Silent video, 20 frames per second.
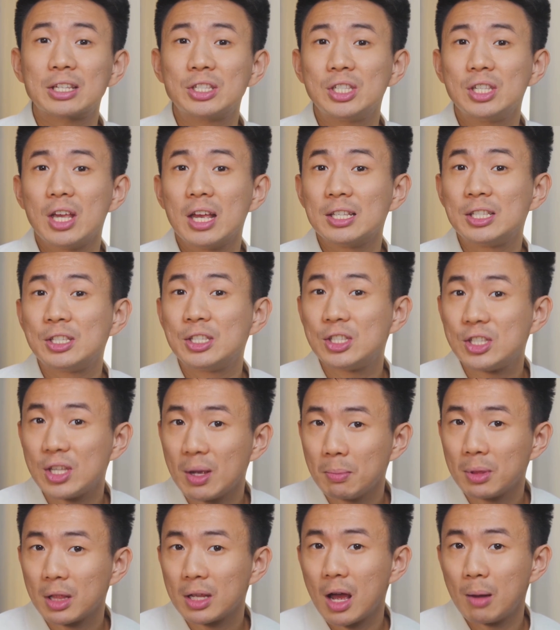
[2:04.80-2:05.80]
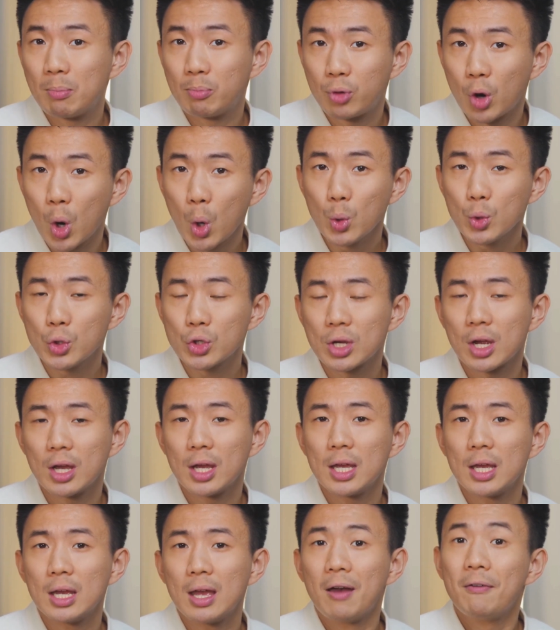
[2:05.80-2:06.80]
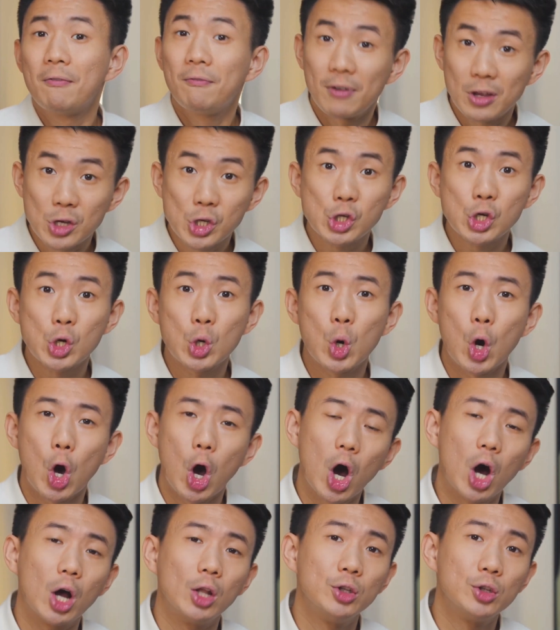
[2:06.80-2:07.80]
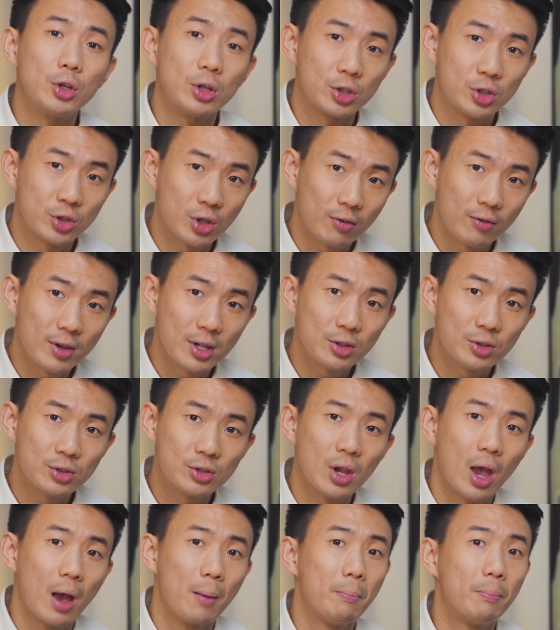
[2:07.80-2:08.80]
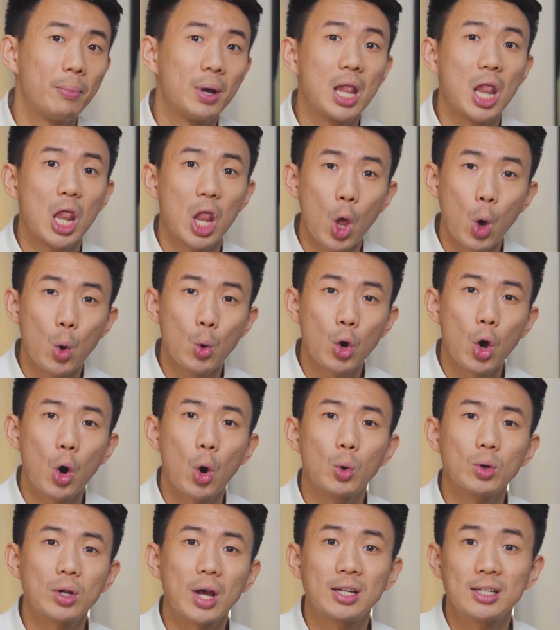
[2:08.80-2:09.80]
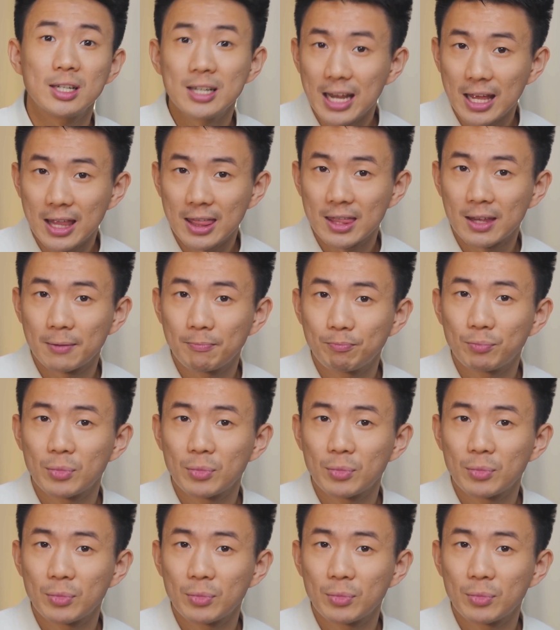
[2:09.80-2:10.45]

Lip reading: a similar approach, facial on the surface, but low-code underneath,